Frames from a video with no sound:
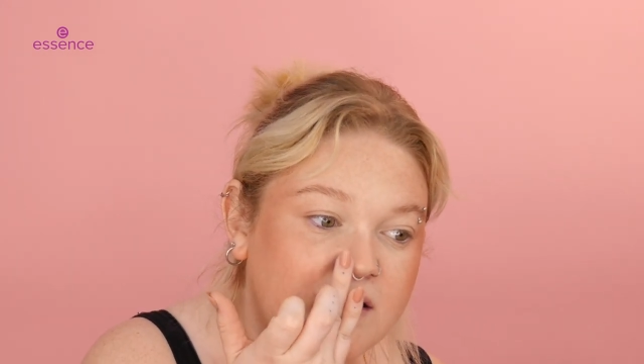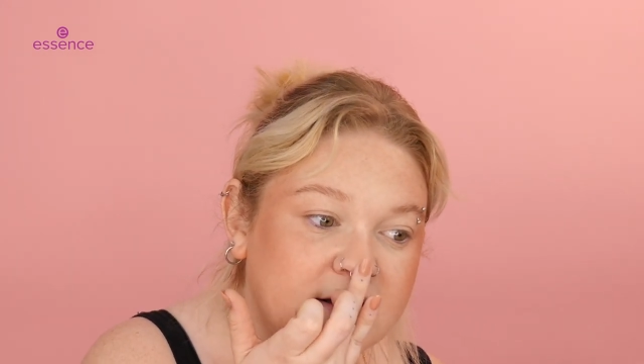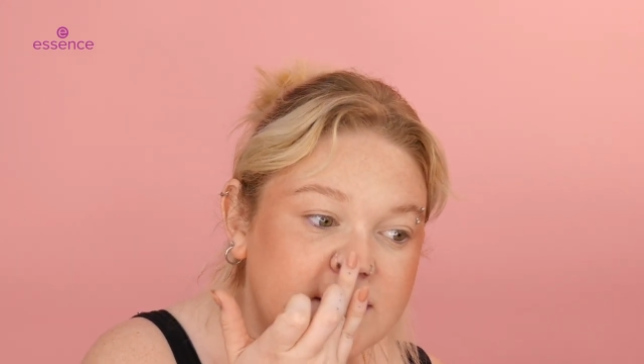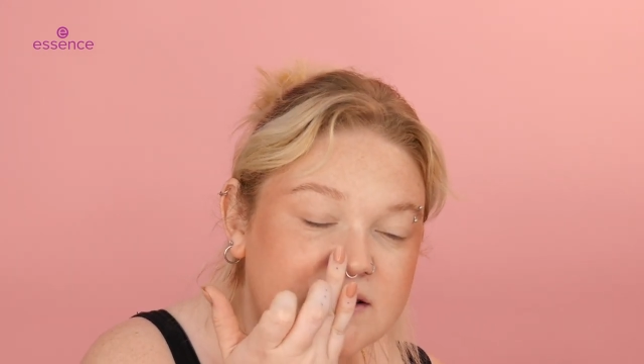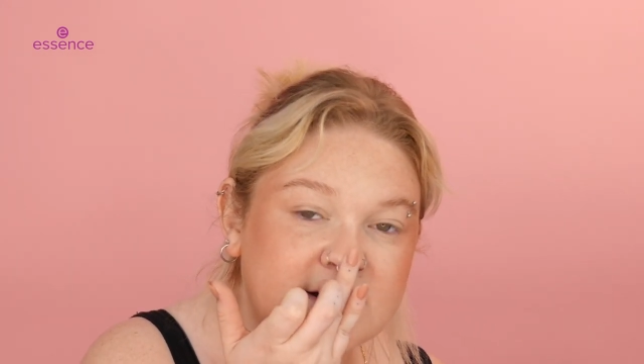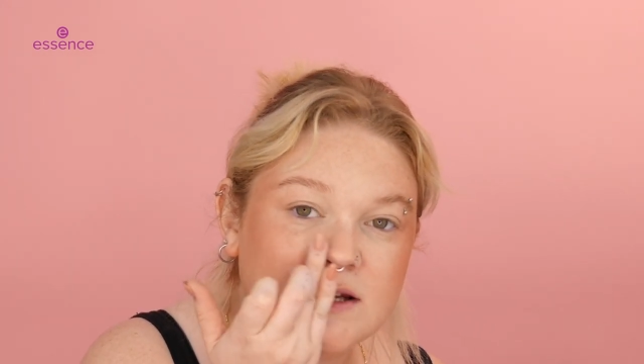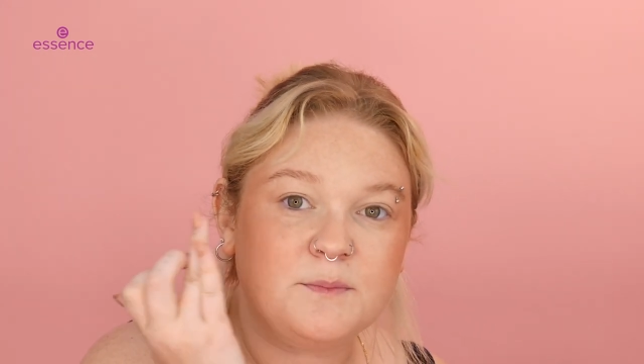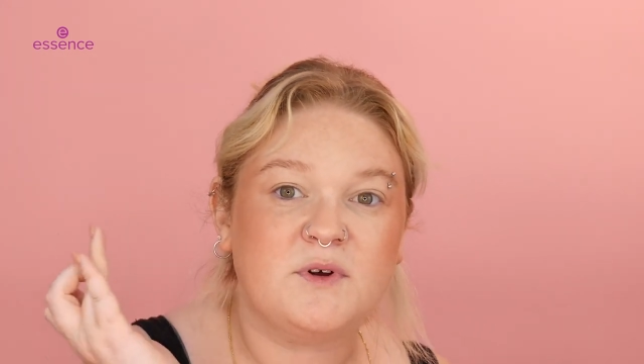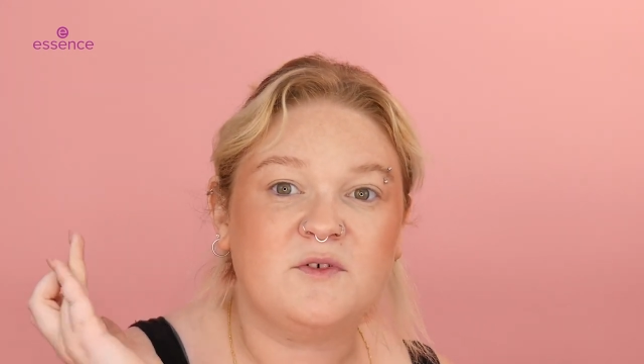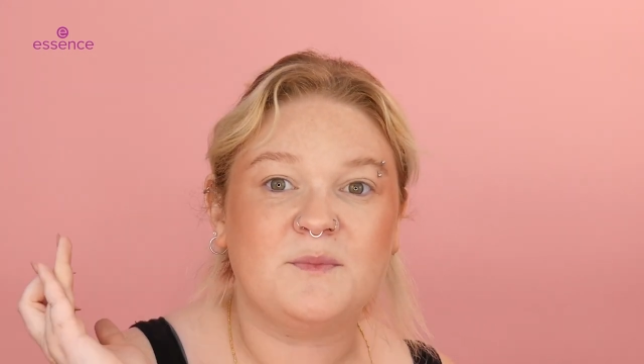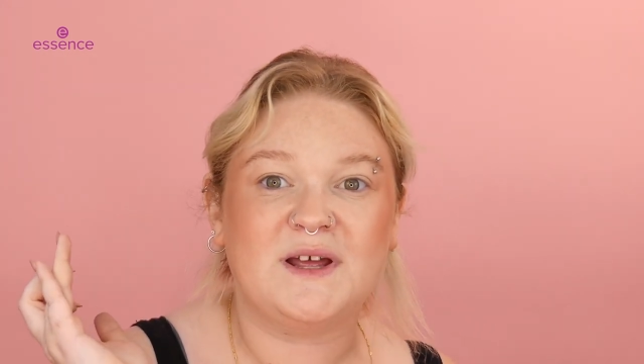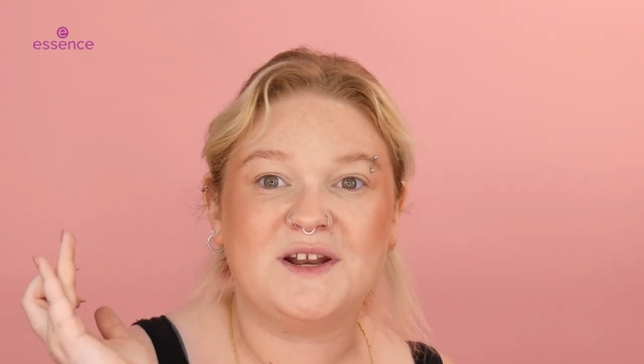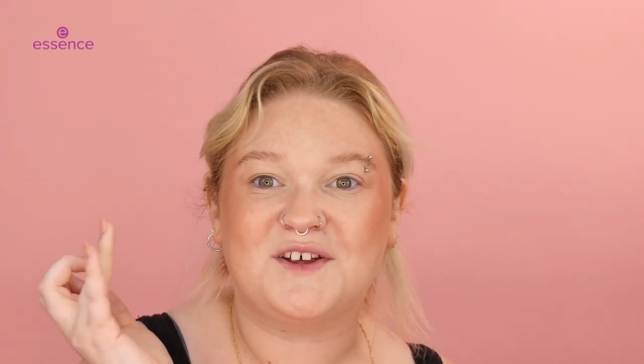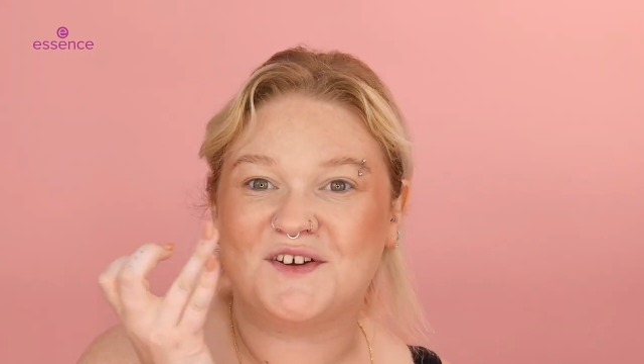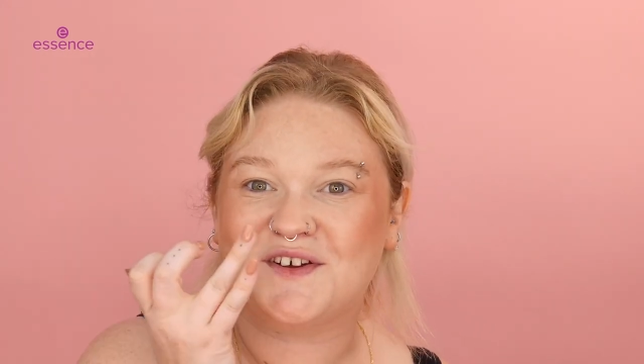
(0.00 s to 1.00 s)
the tip of
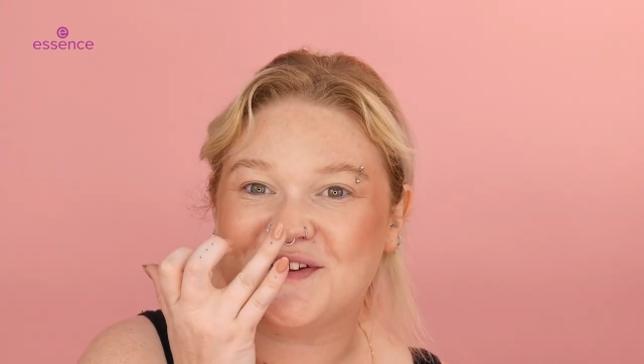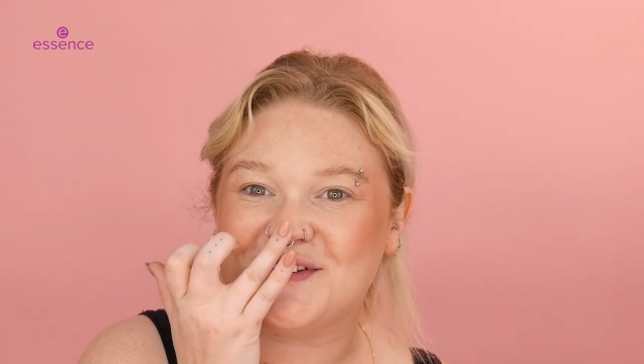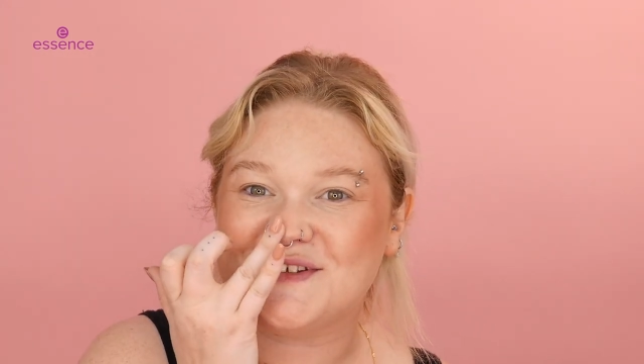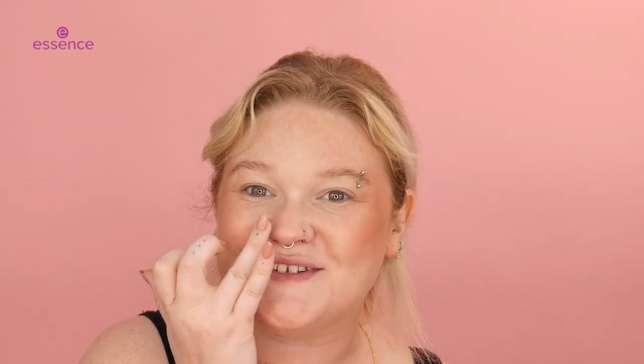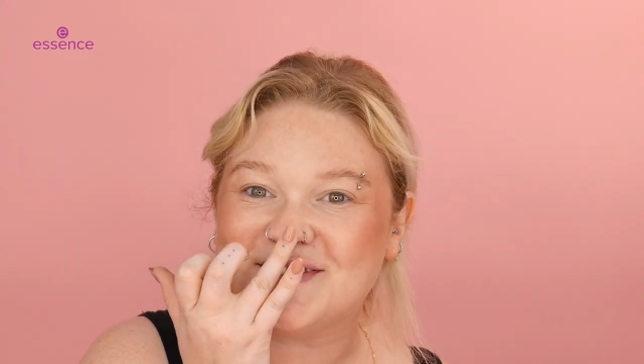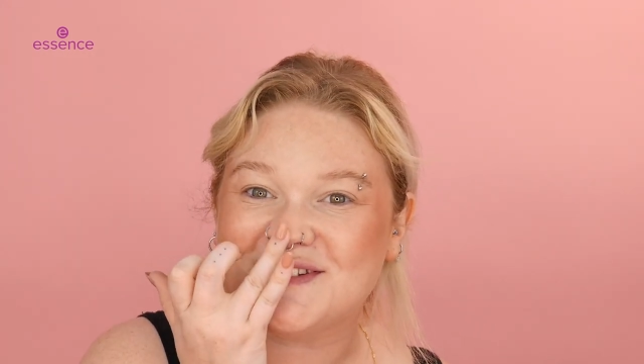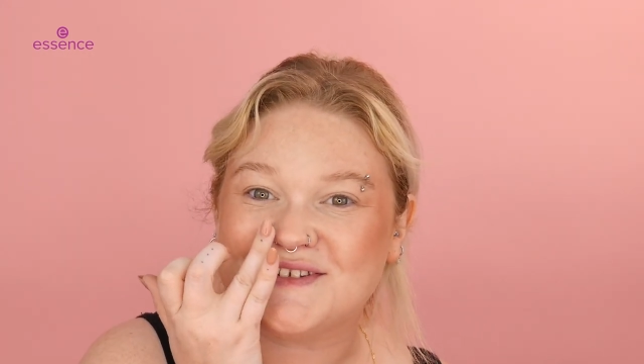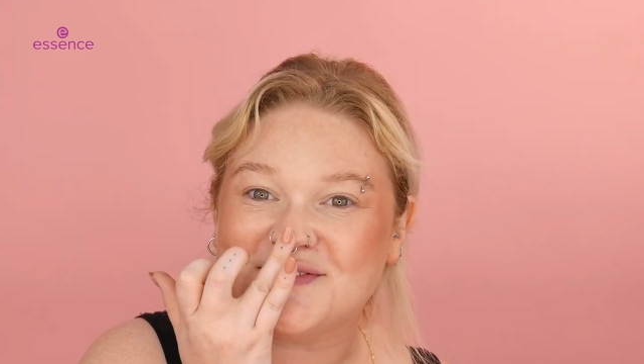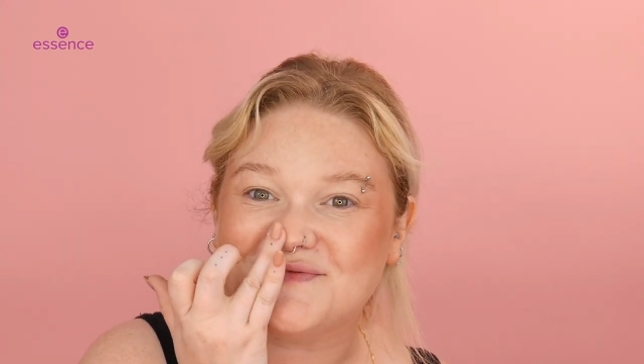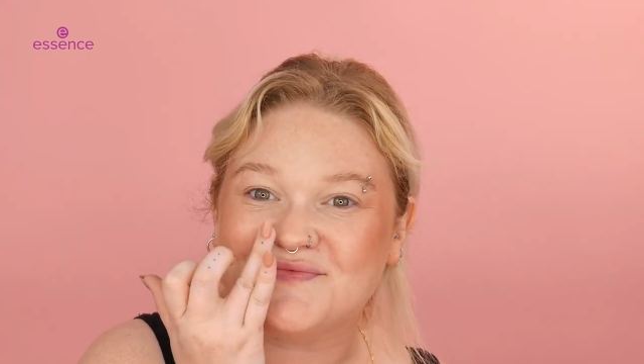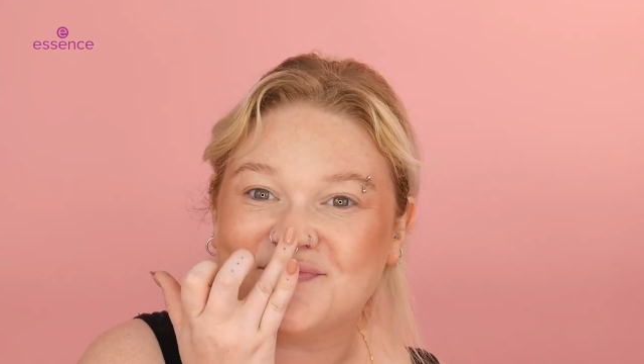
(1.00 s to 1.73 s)
my nose.